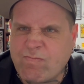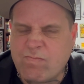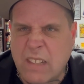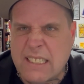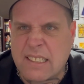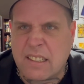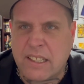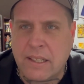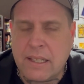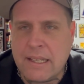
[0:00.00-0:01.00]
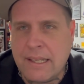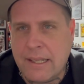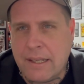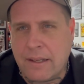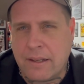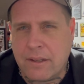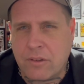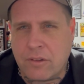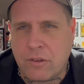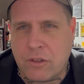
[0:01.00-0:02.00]
Basically,
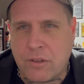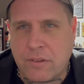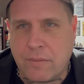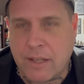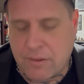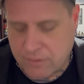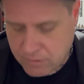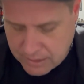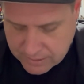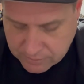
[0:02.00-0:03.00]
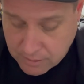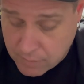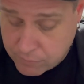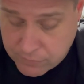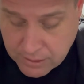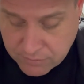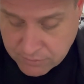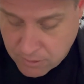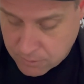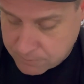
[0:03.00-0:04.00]
is the gist of that song. I love that
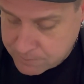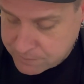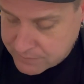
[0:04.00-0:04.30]
song.